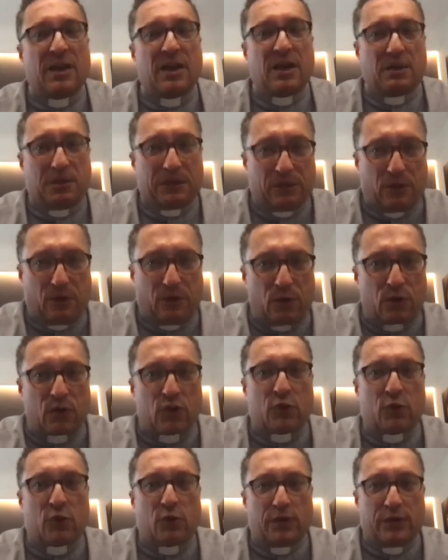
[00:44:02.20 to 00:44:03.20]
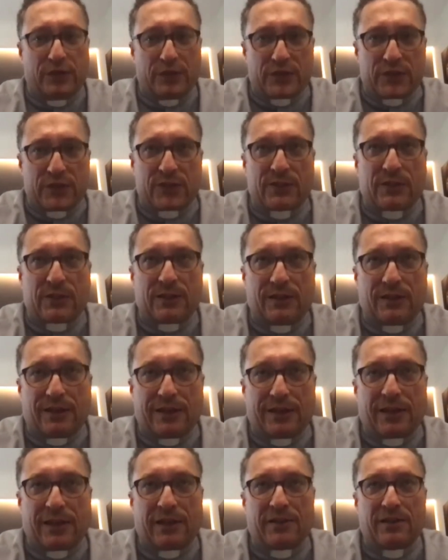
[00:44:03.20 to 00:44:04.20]
but also is
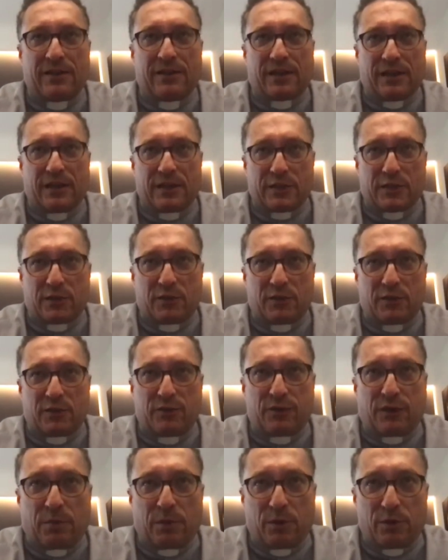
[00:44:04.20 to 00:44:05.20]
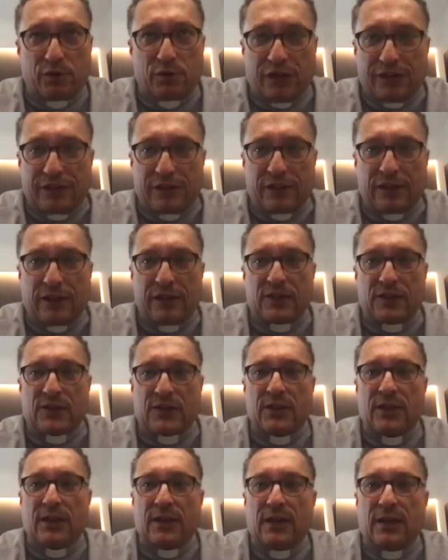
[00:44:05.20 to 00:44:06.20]
like in the case of apologetics.
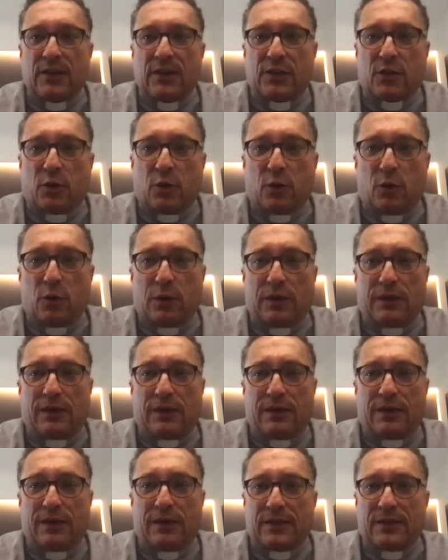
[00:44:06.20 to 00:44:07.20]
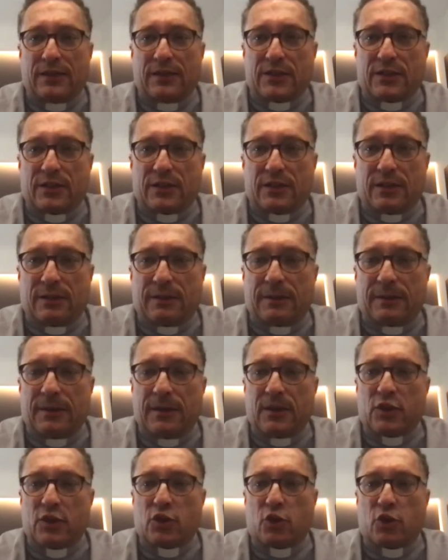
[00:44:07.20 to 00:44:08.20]
So is
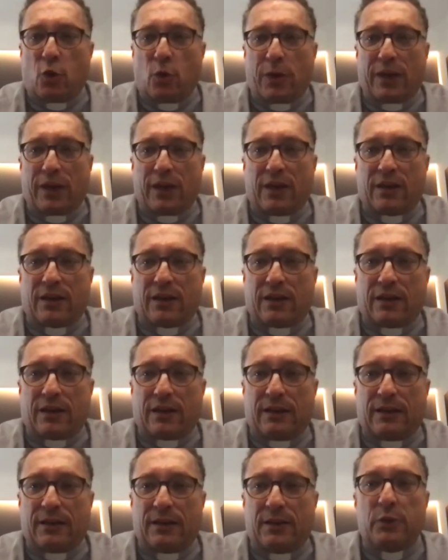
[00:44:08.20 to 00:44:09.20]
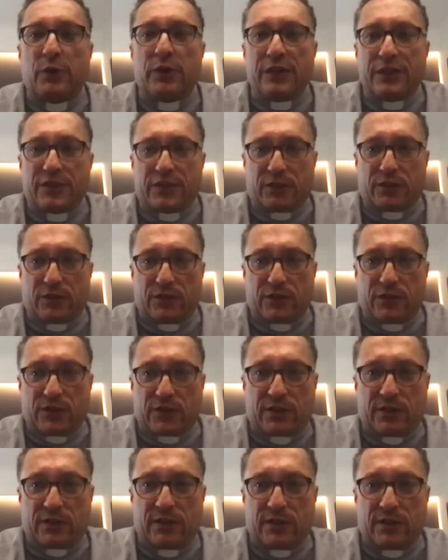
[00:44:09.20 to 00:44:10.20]
showing
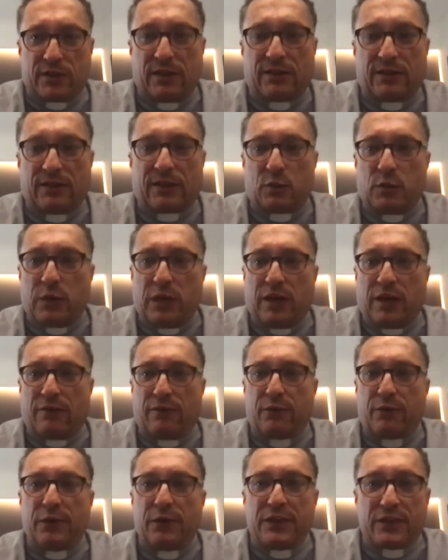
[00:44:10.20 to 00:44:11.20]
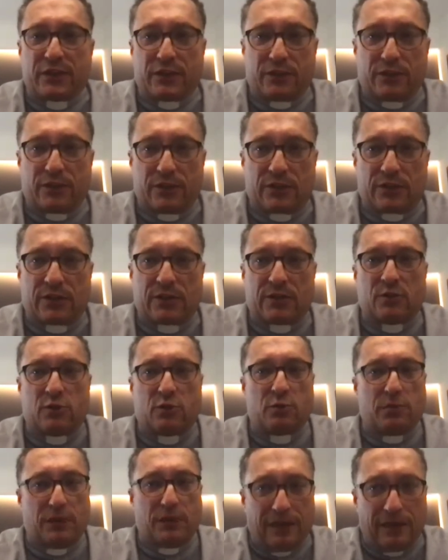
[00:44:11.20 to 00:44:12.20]
reasons that we have reasons to
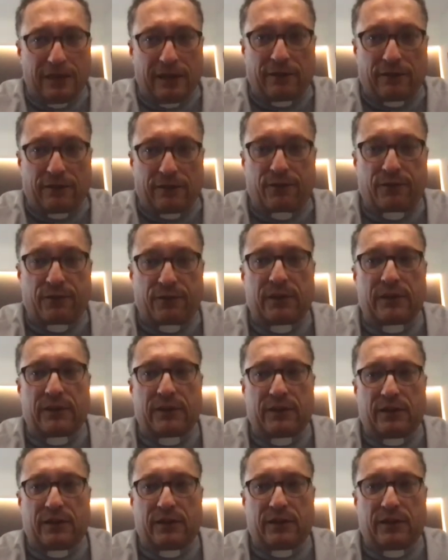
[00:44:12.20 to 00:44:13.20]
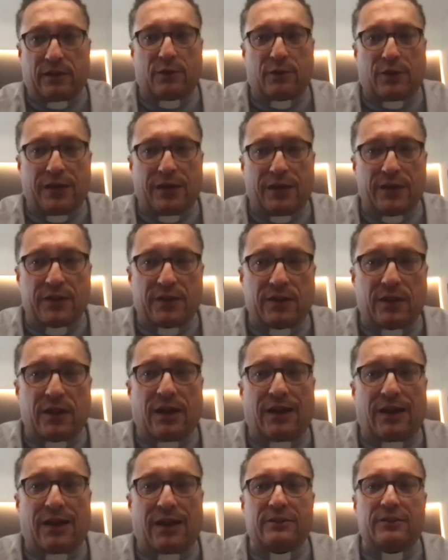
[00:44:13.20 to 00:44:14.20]
believe in Christ, in
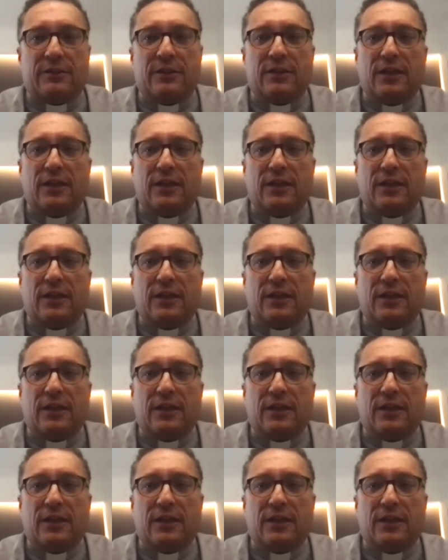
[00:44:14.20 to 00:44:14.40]
God.